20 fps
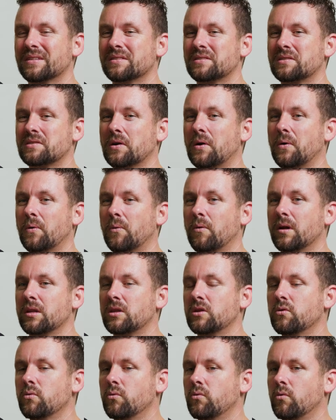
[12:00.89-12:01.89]
So when
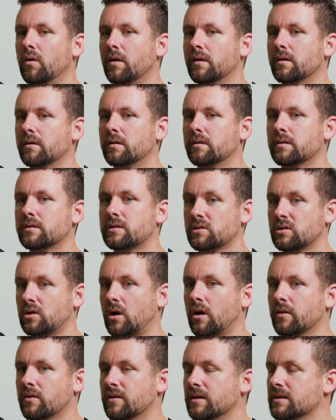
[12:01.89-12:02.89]
you
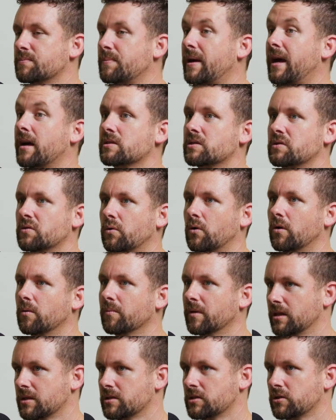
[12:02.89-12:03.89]
started this pastoral
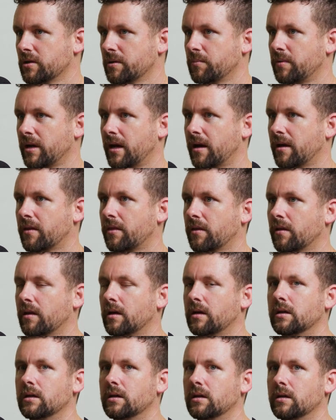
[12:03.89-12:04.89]
ministry path,
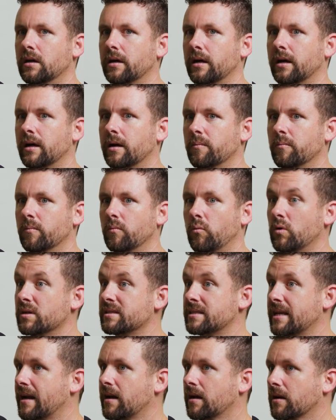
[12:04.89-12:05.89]
was
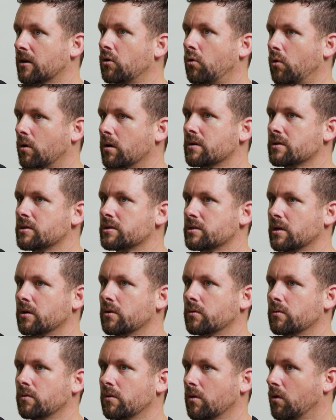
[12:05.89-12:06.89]
that at
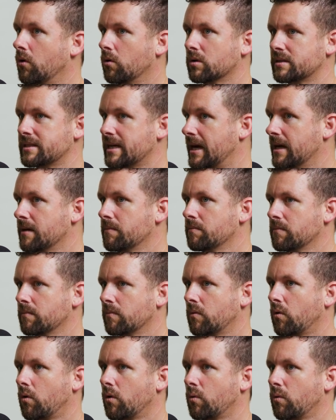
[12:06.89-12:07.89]
Cornerstone the whole time,
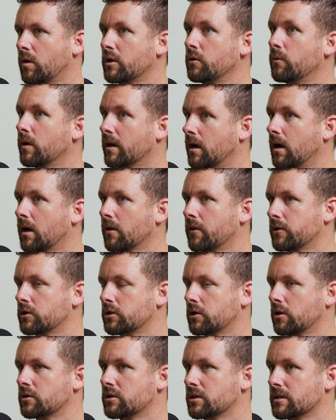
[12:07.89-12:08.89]
or were you at other
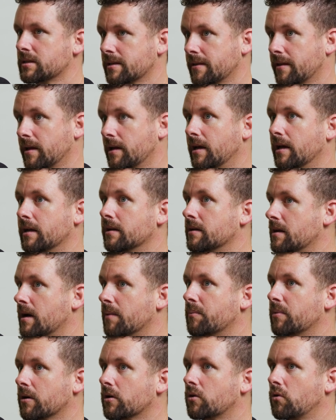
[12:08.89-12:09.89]
churches and then ended
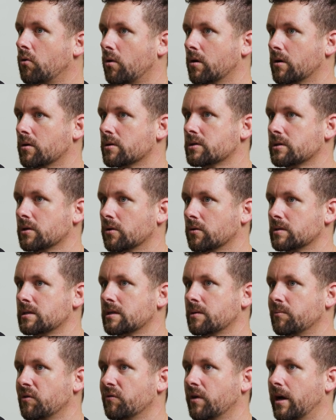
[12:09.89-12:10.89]
up at Cornerstone
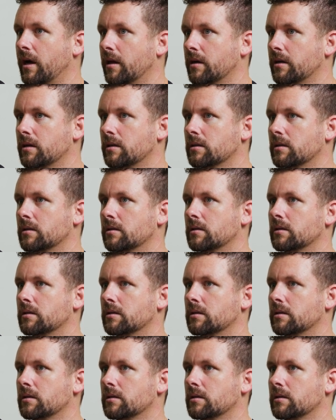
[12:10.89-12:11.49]
Simi Valley?